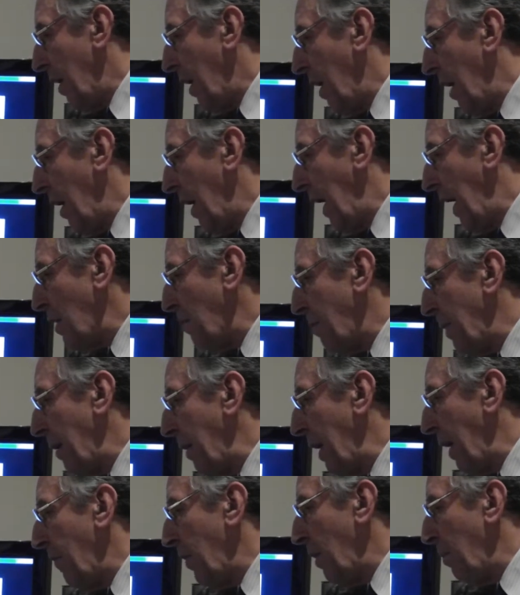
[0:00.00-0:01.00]
uh, has been
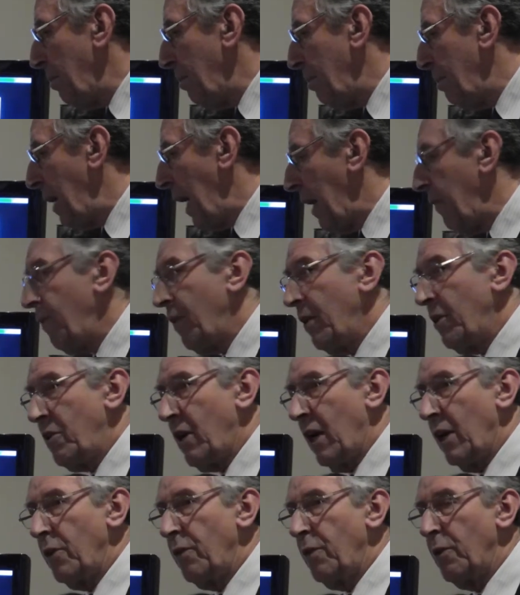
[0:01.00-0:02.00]
given a blood
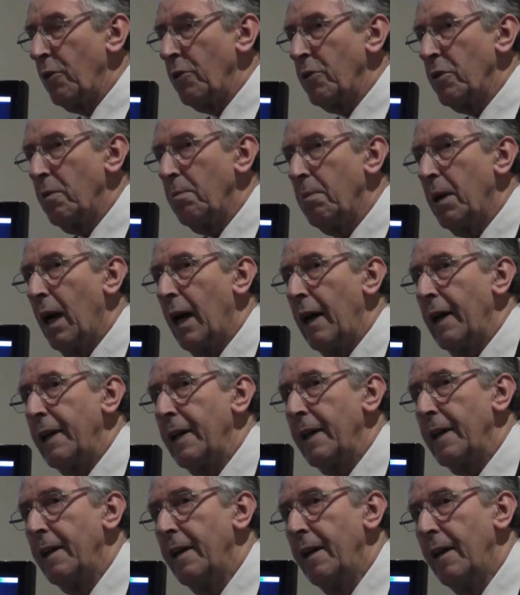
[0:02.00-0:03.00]
transfusion by,
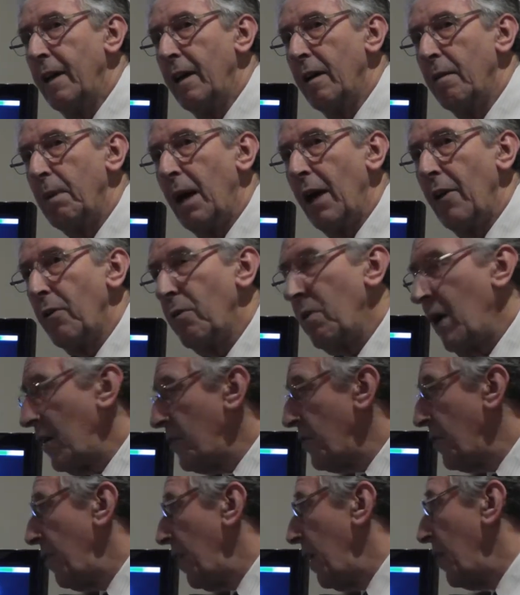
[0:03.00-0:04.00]
uh, by the
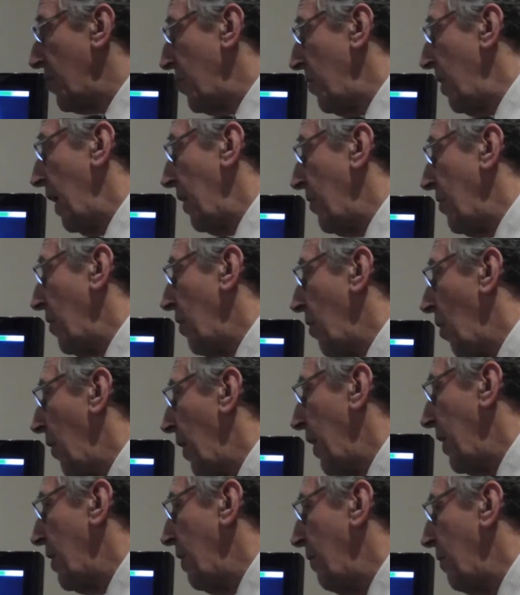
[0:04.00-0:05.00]
rise of the internet and
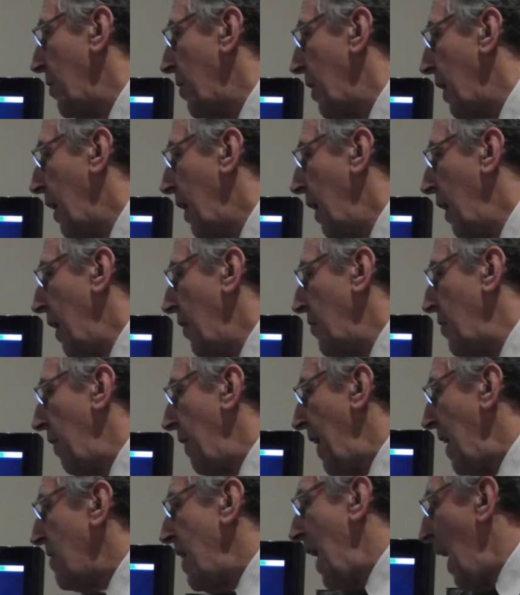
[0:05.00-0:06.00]
connectivity. So that's